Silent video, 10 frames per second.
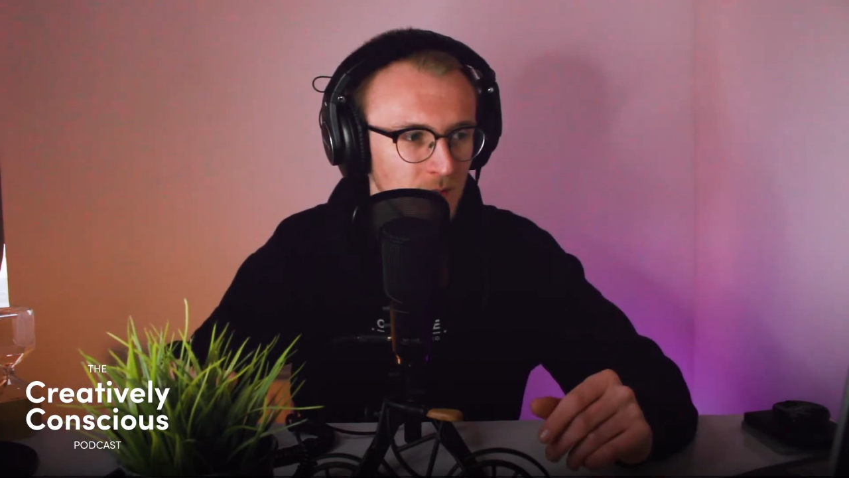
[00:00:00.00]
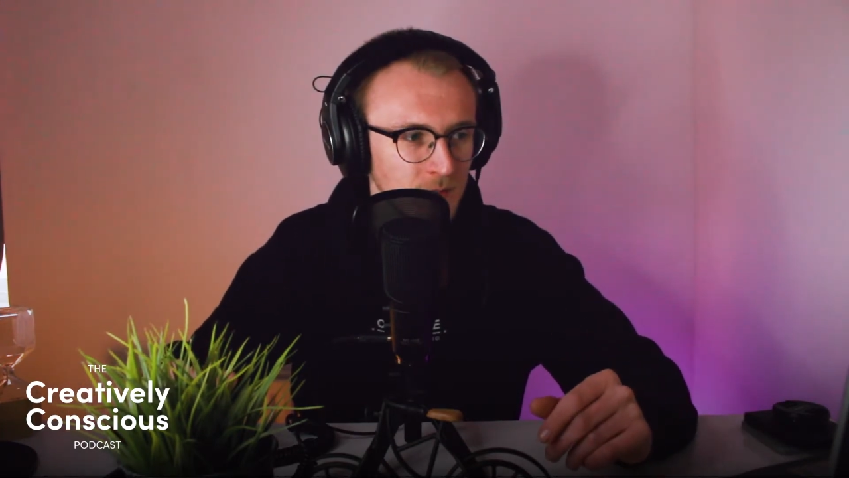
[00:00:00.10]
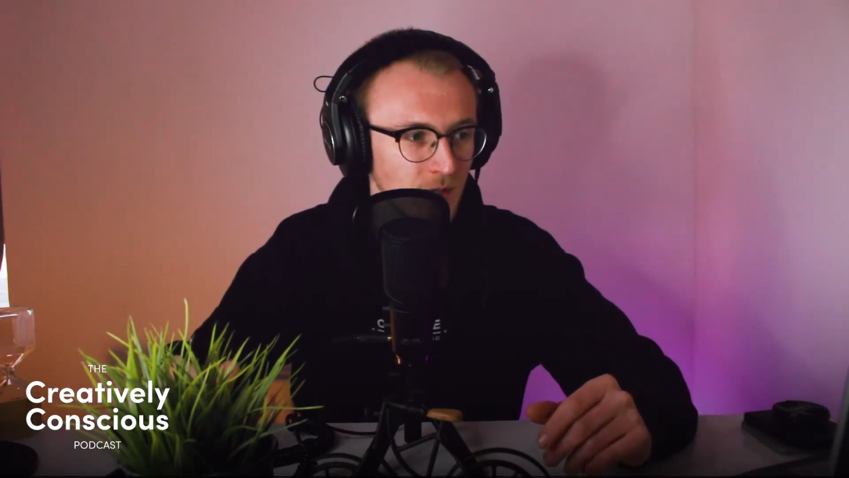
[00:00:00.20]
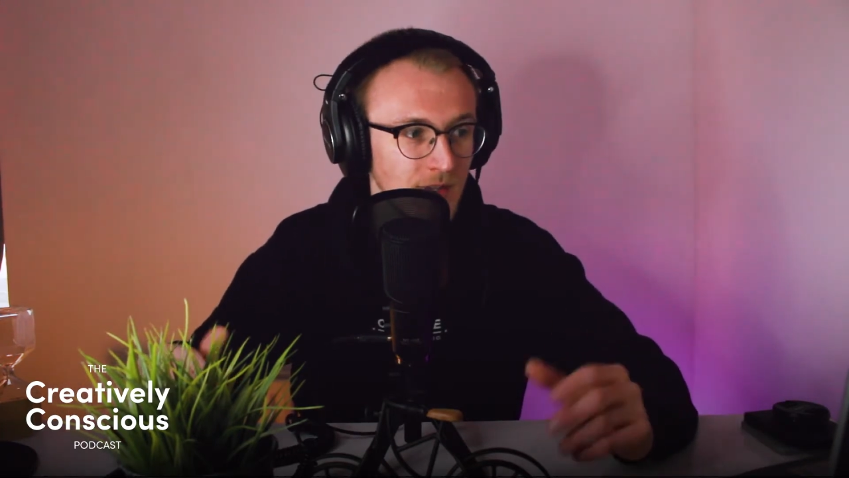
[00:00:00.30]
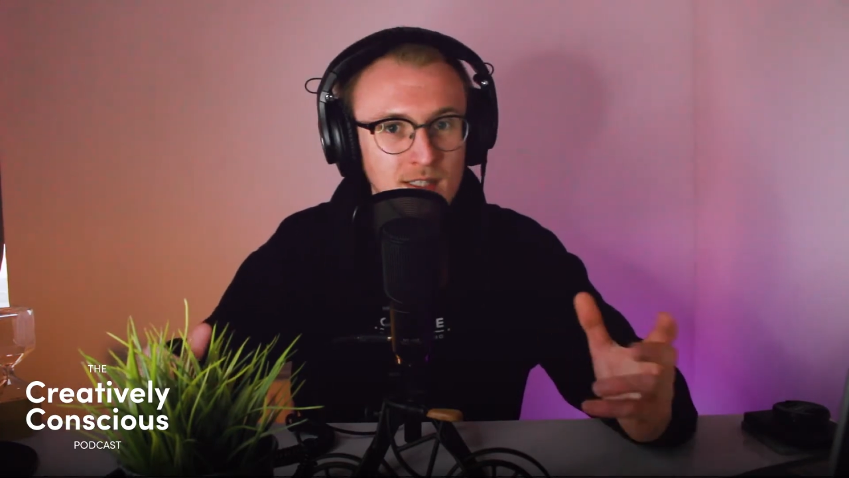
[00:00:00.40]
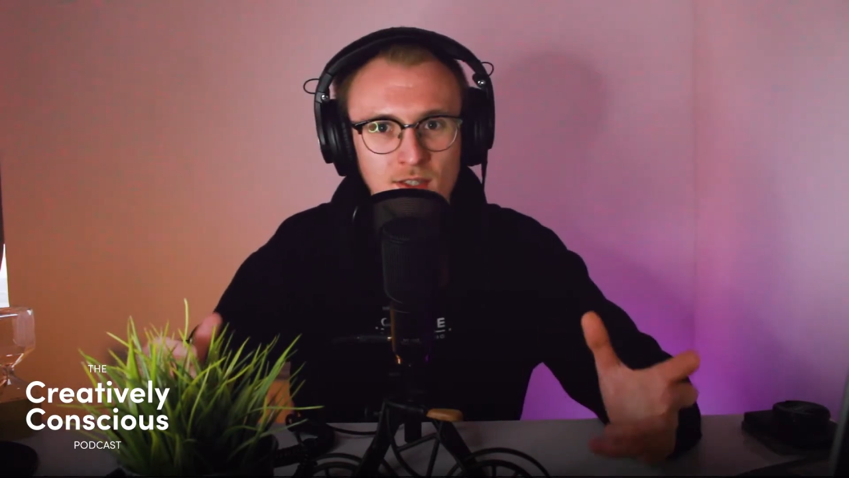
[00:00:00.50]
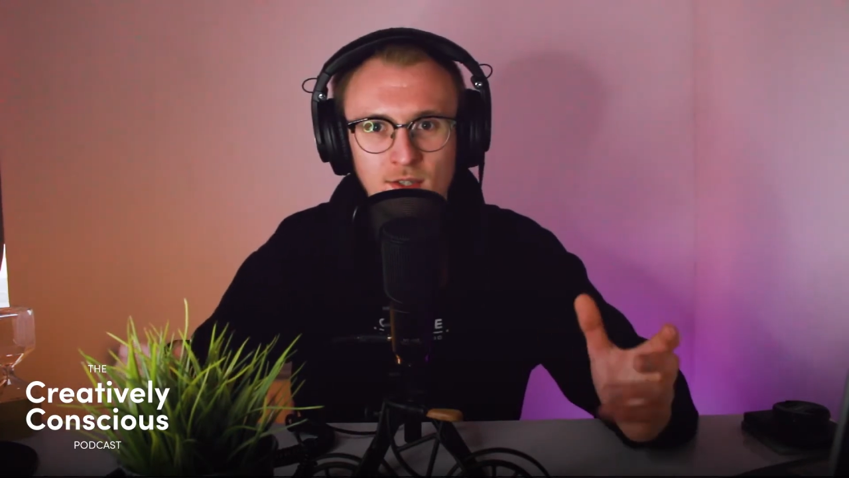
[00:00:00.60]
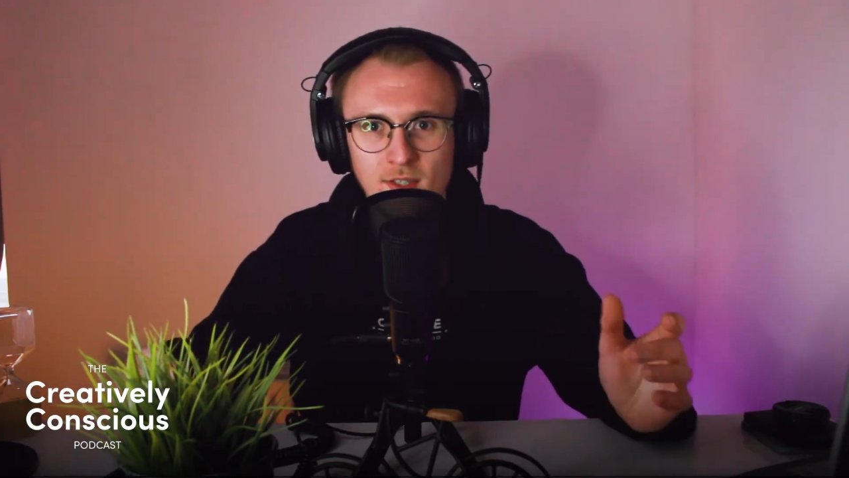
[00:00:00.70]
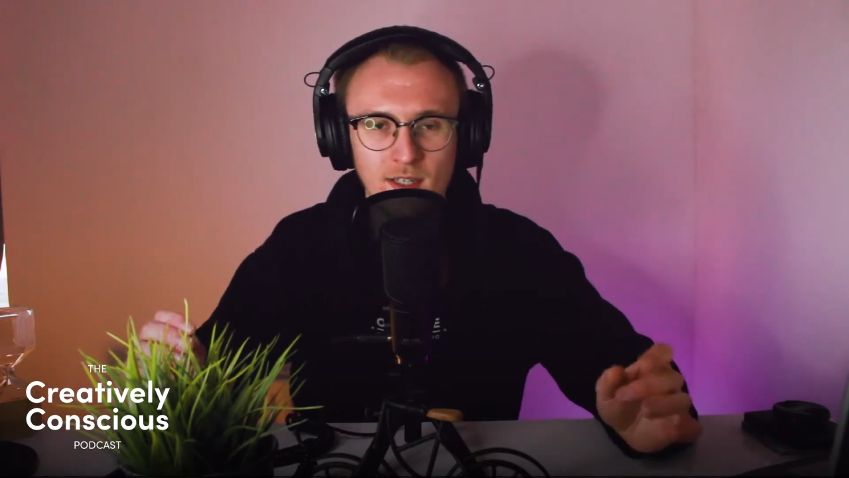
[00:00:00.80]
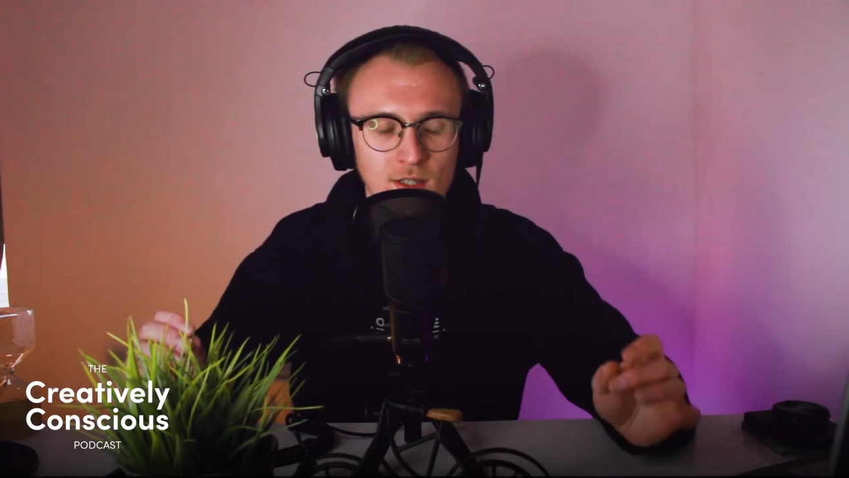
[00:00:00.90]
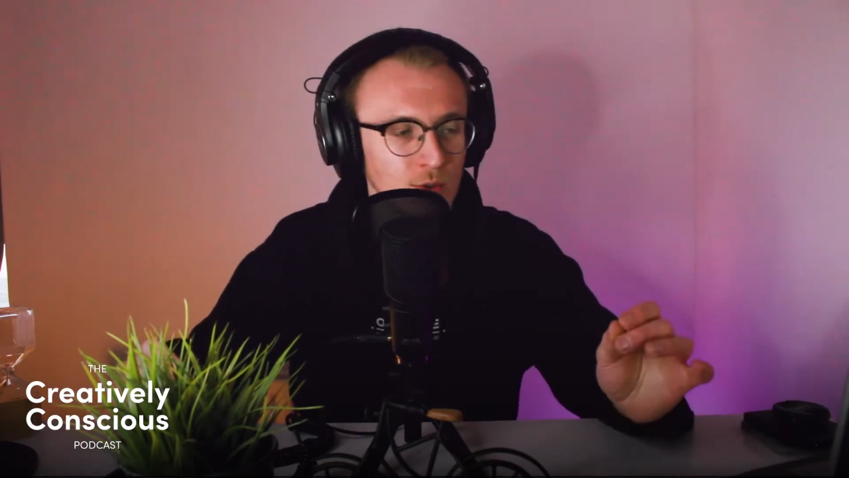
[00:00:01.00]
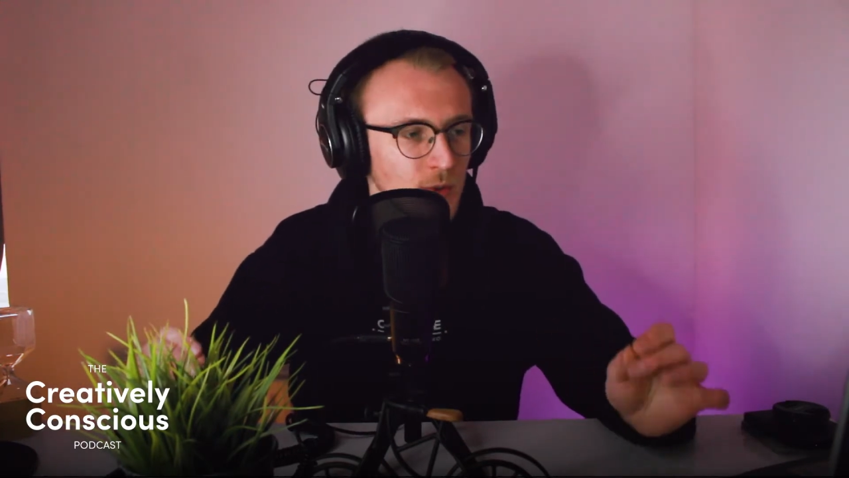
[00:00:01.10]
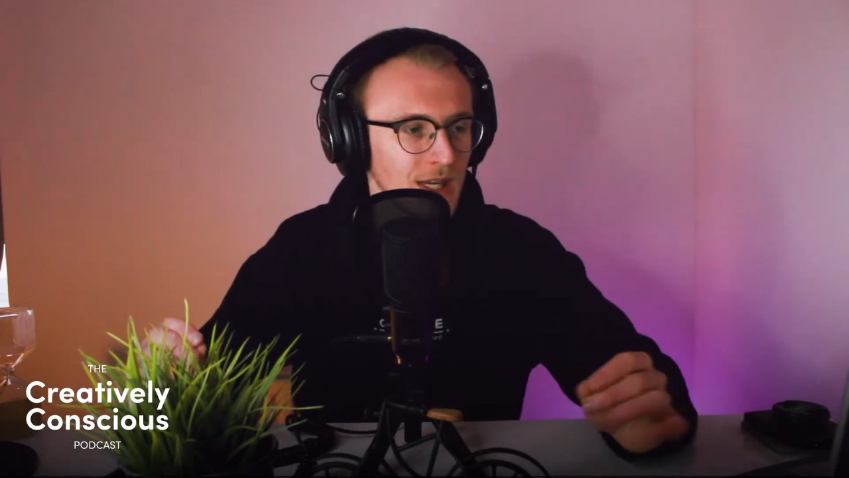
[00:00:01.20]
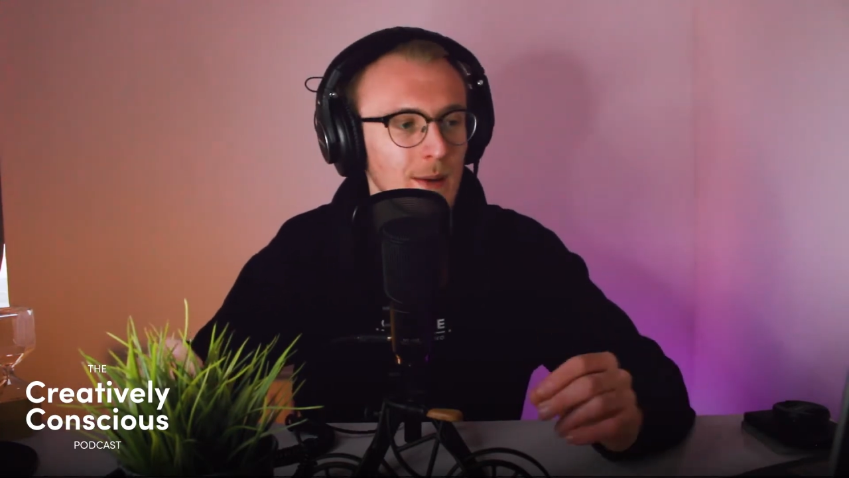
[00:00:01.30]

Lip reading: So this is just a shorter